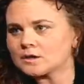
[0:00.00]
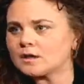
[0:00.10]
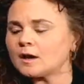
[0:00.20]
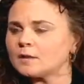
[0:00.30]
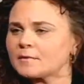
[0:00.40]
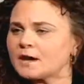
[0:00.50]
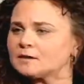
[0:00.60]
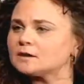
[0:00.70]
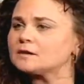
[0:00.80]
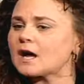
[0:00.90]

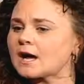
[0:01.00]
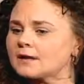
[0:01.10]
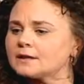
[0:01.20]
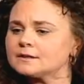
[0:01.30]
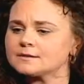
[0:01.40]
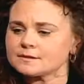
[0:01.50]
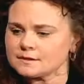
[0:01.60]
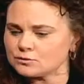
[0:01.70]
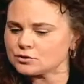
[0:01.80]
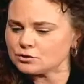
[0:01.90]
LLI is
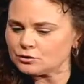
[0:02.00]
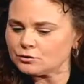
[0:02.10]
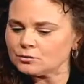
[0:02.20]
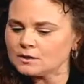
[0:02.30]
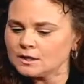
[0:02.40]
Tier 2